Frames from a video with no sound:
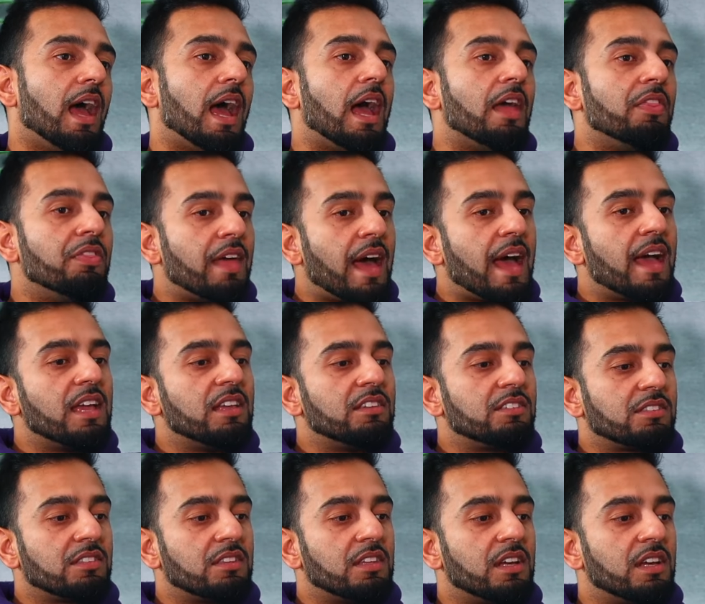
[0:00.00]
And that
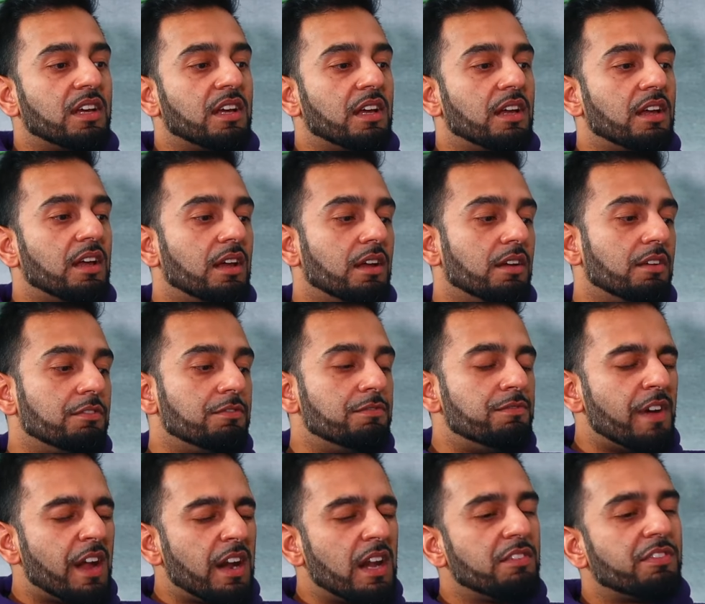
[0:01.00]
is the
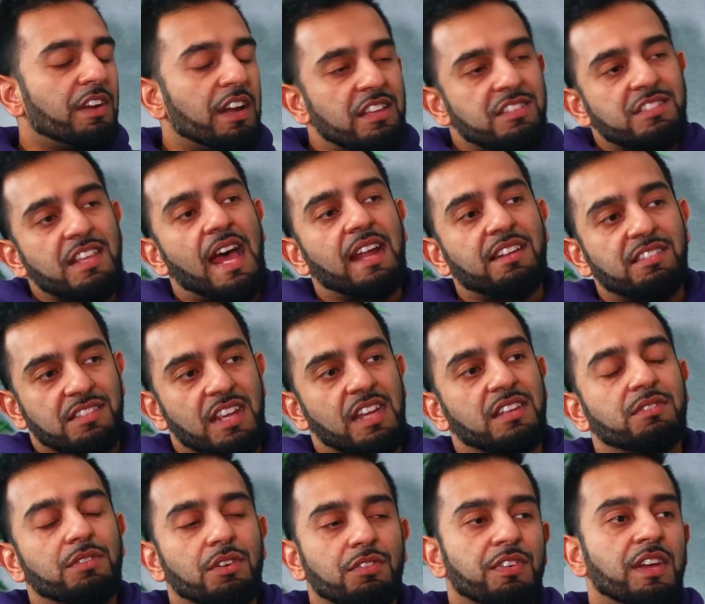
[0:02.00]
very, very sad
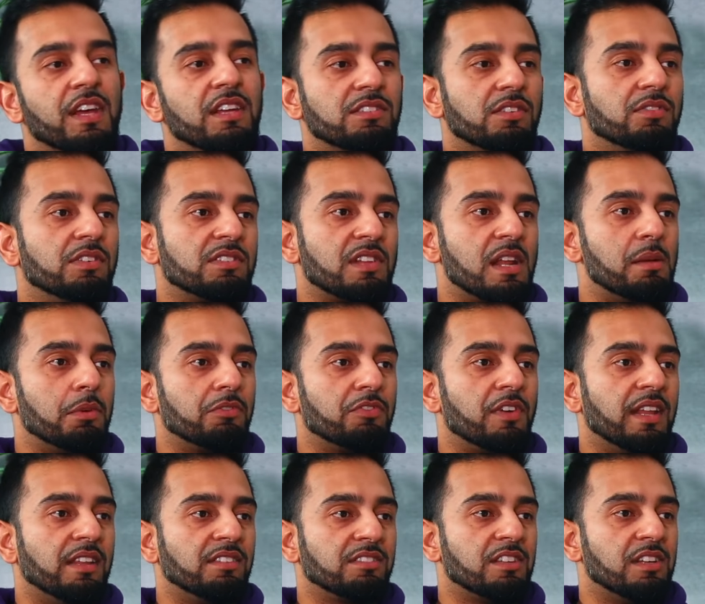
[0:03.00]
state of affairs of Islamic
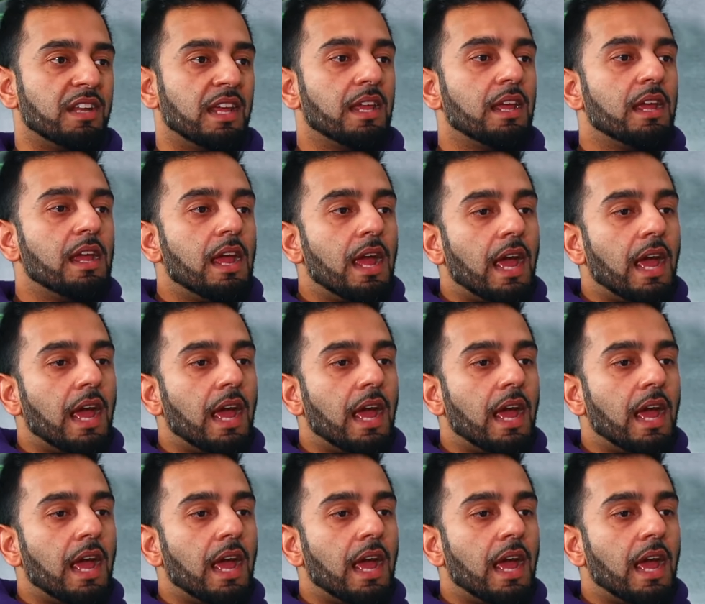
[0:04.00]
finance today.